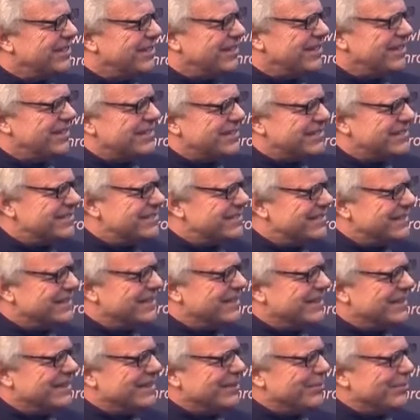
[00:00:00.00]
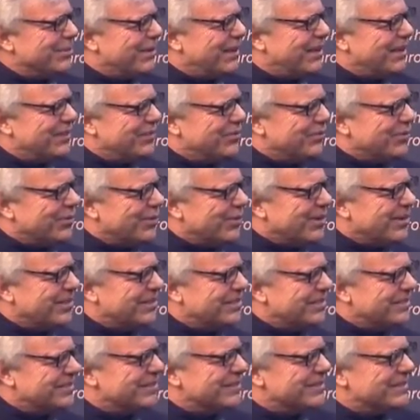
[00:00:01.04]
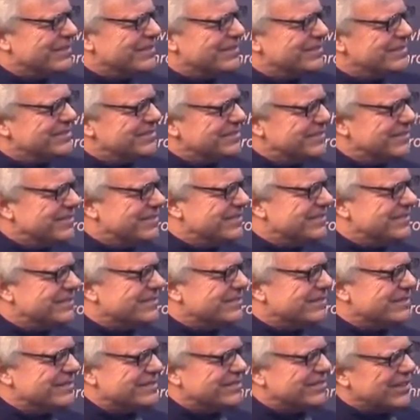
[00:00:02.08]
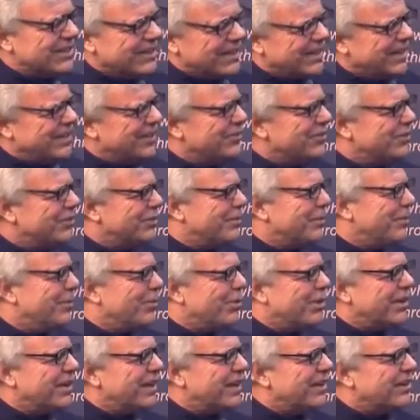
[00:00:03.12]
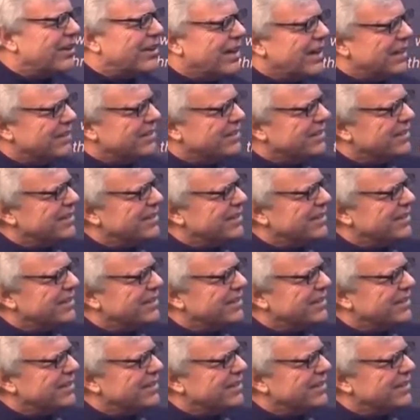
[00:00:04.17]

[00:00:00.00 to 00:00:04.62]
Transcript: uh, place for psychiatrists to be working on? In how did,